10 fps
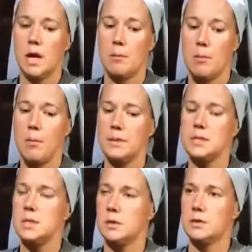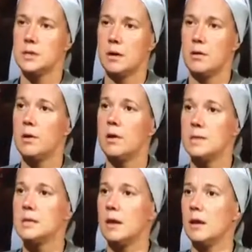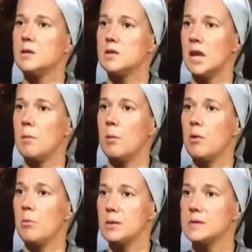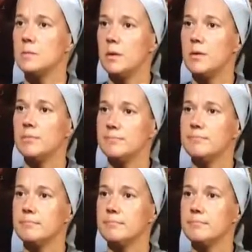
and my mom in tears got on her knees that night and she gave me away to our Blessed Mother.